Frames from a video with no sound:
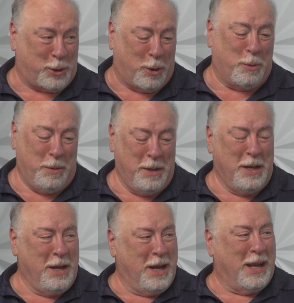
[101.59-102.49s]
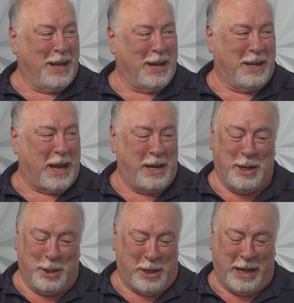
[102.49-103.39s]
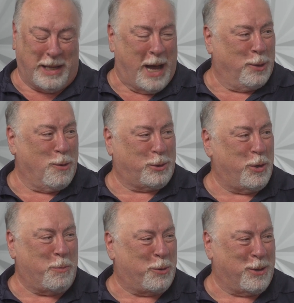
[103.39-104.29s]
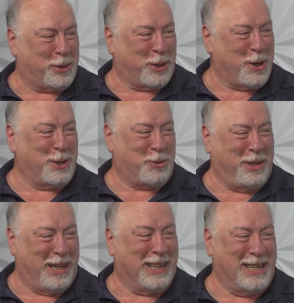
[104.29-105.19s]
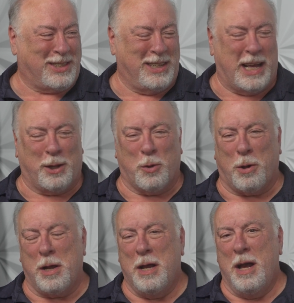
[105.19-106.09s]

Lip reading: So I didn't take that long trip across the country that lasted that long.